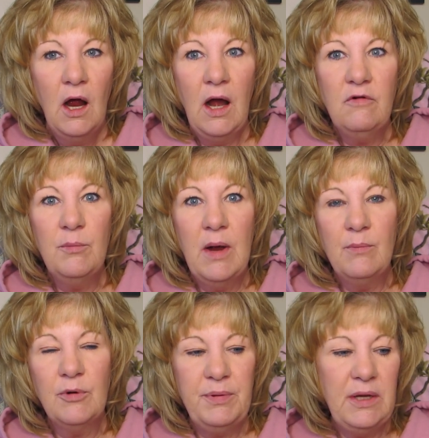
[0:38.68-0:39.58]
I
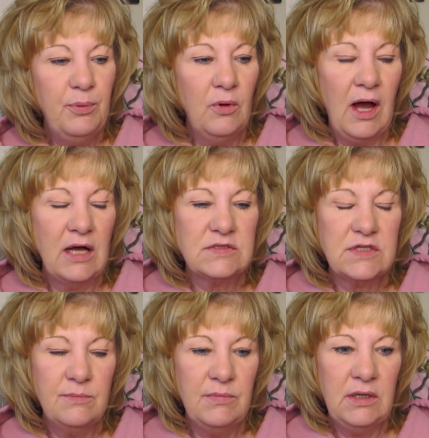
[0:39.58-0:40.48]
remember people
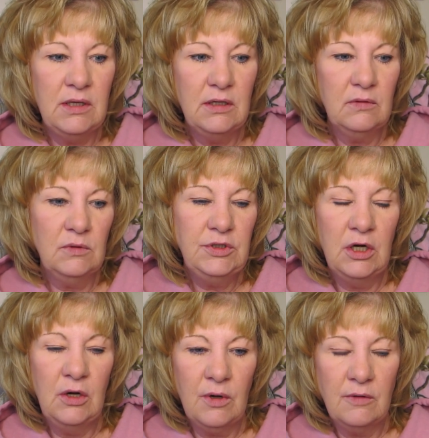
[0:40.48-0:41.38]
asking me, you
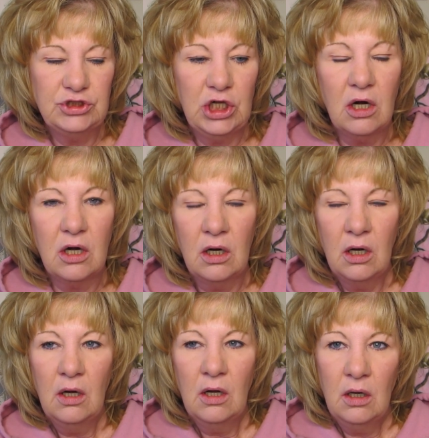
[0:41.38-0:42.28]
know, when I was younger,
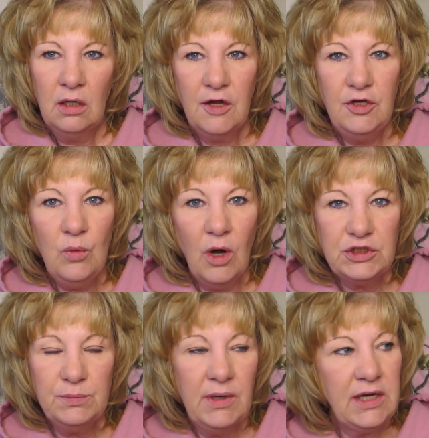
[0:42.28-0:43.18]
can you
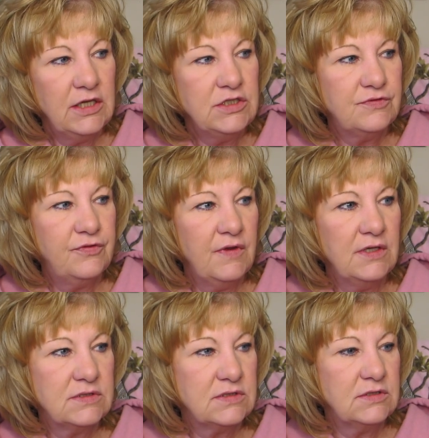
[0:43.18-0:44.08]
watch my kids for
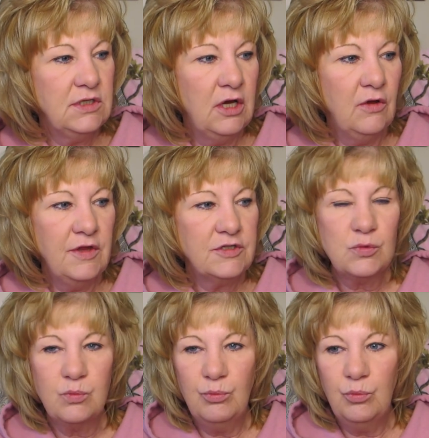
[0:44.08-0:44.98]
this, you know,
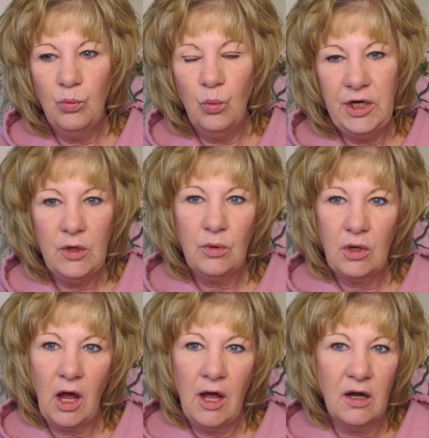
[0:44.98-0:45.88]
this week?
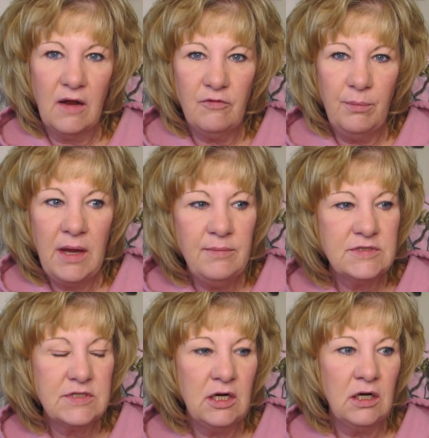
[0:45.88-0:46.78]
I don't have a
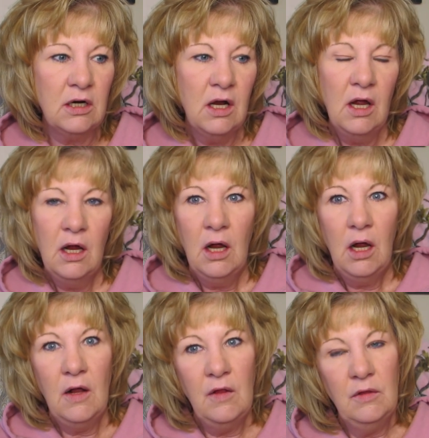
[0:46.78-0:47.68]
babysitter.
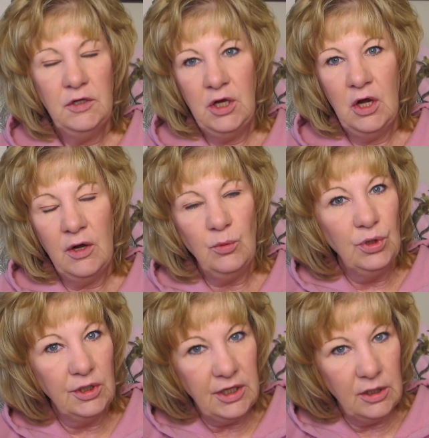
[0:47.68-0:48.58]
And, you know, I
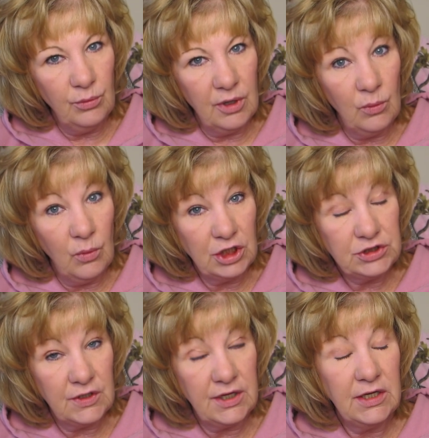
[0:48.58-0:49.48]
really didn't want to watch
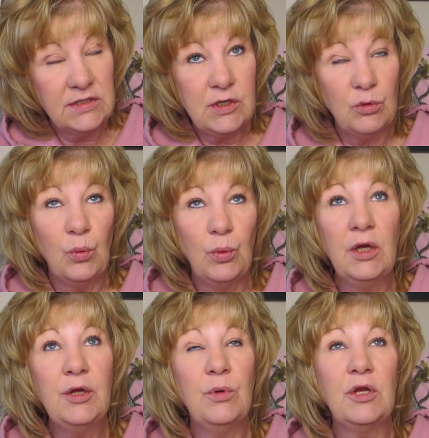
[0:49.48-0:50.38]
their kids. They were
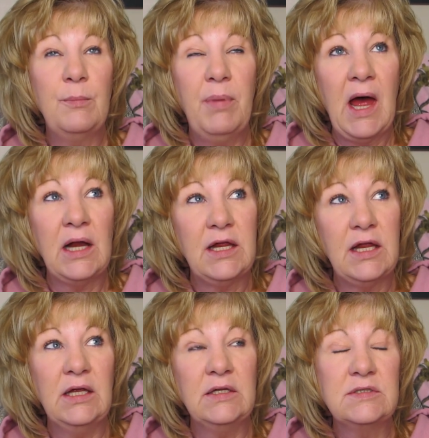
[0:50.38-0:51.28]
really, really bad
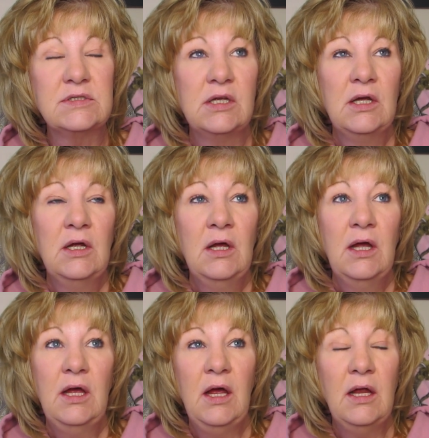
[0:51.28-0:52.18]
kids.
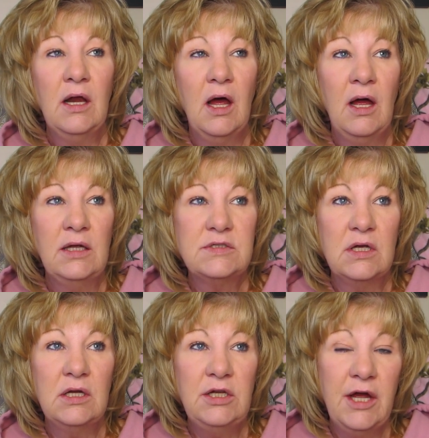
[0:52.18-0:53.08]
And I
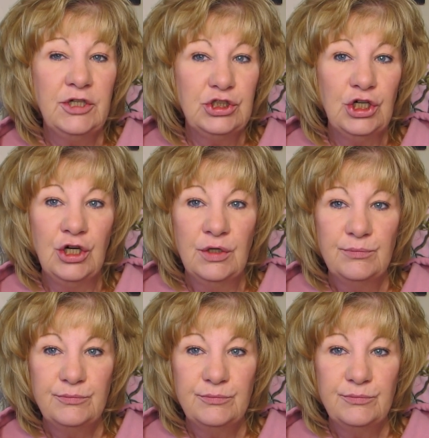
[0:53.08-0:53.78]
said, yeah, sure.